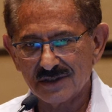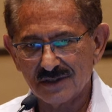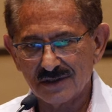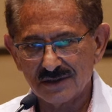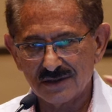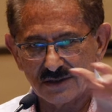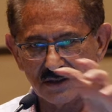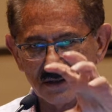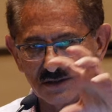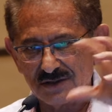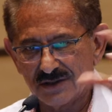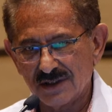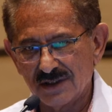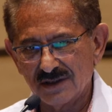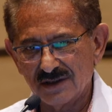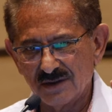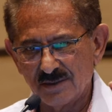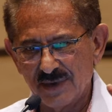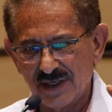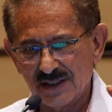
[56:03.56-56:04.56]
cells,
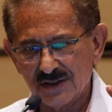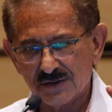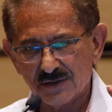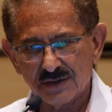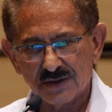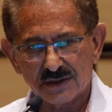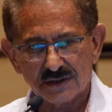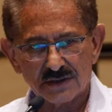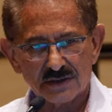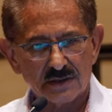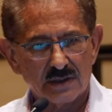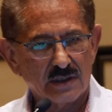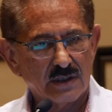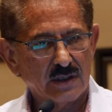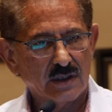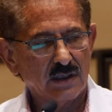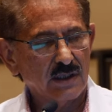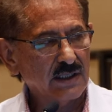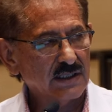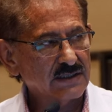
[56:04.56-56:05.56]
inside the matrix.
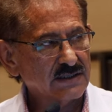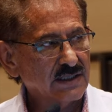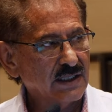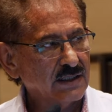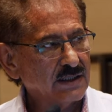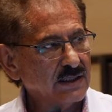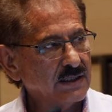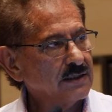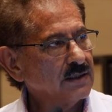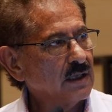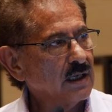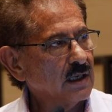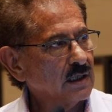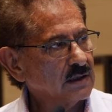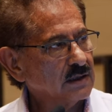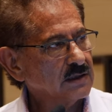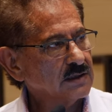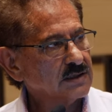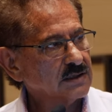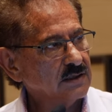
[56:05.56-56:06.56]
It's not in the
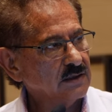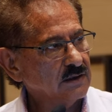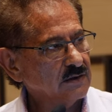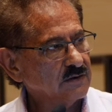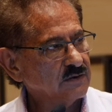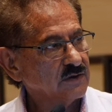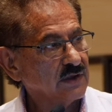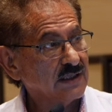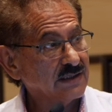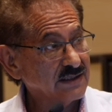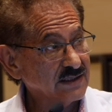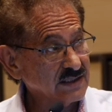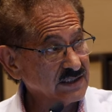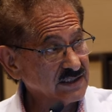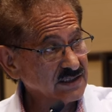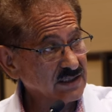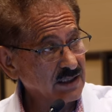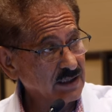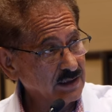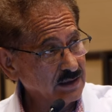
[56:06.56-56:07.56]
heart itself. At
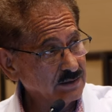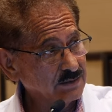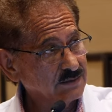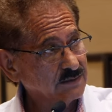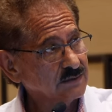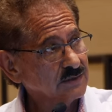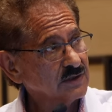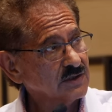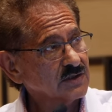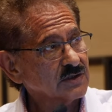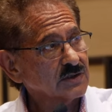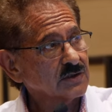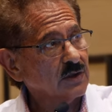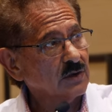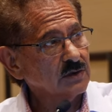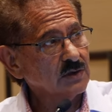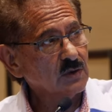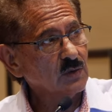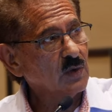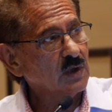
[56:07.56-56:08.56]
this time, this is
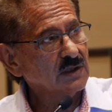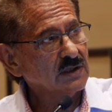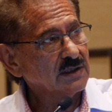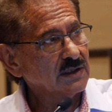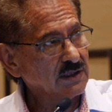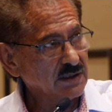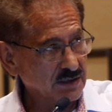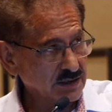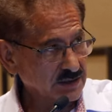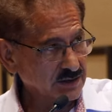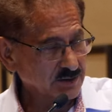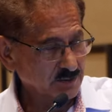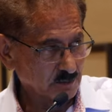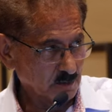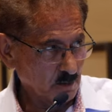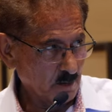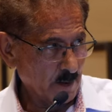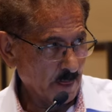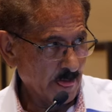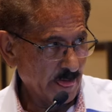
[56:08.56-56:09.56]
only one case.
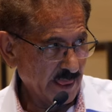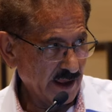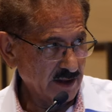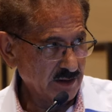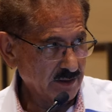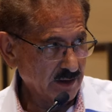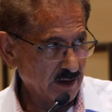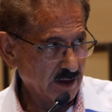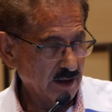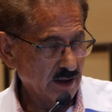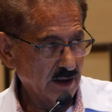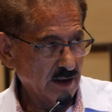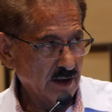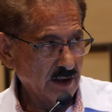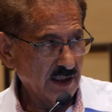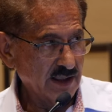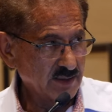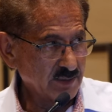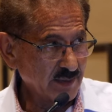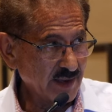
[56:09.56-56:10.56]
It,
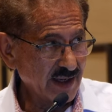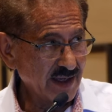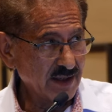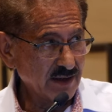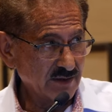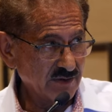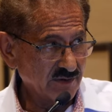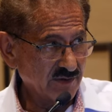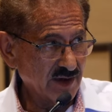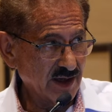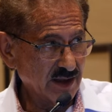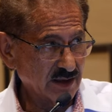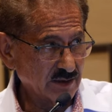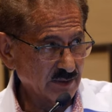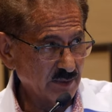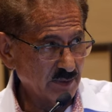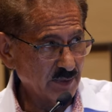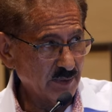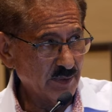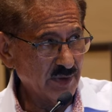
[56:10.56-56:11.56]
it may, in
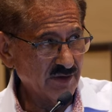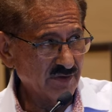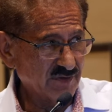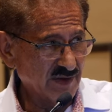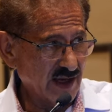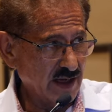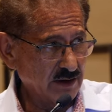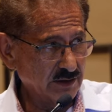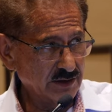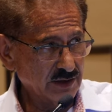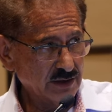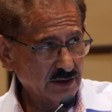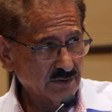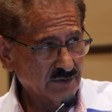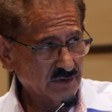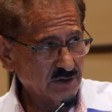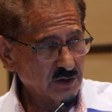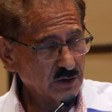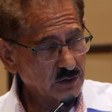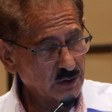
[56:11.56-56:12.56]
fact, be found in a
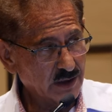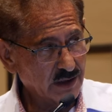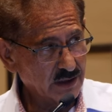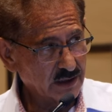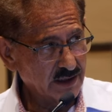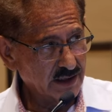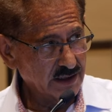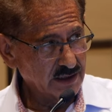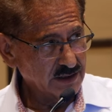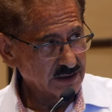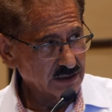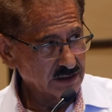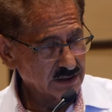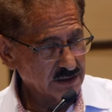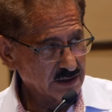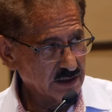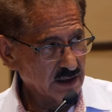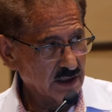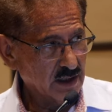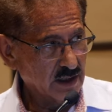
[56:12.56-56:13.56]
few rare
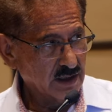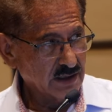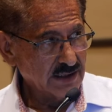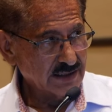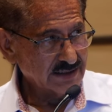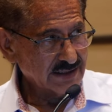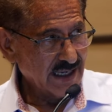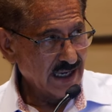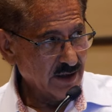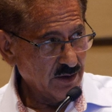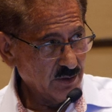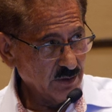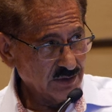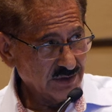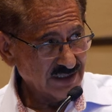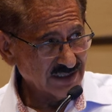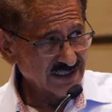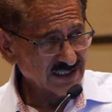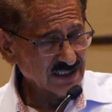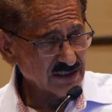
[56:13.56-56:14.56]
cases. That's how,
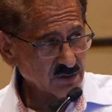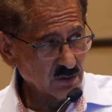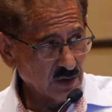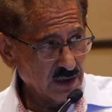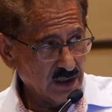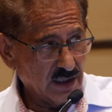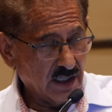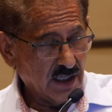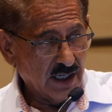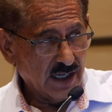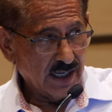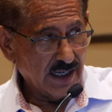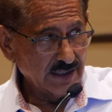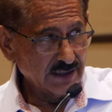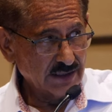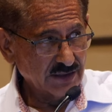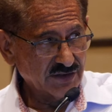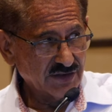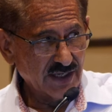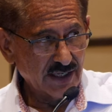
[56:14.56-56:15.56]
this is what, I
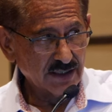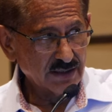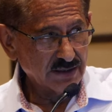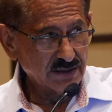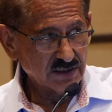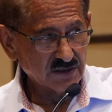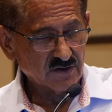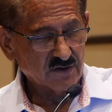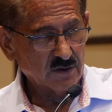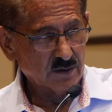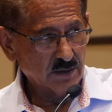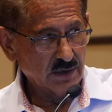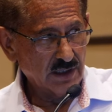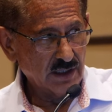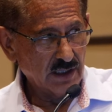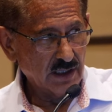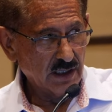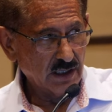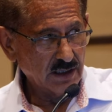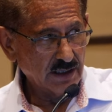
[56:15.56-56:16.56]
could take this from
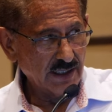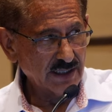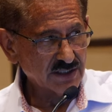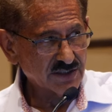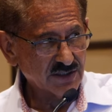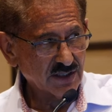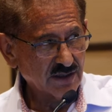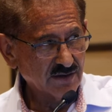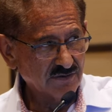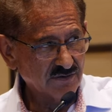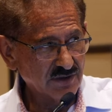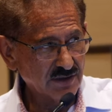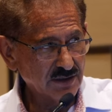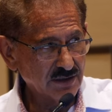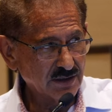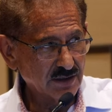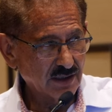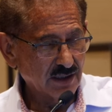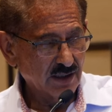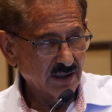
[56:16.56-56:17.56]
an, an
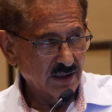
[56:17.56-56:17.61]
HIV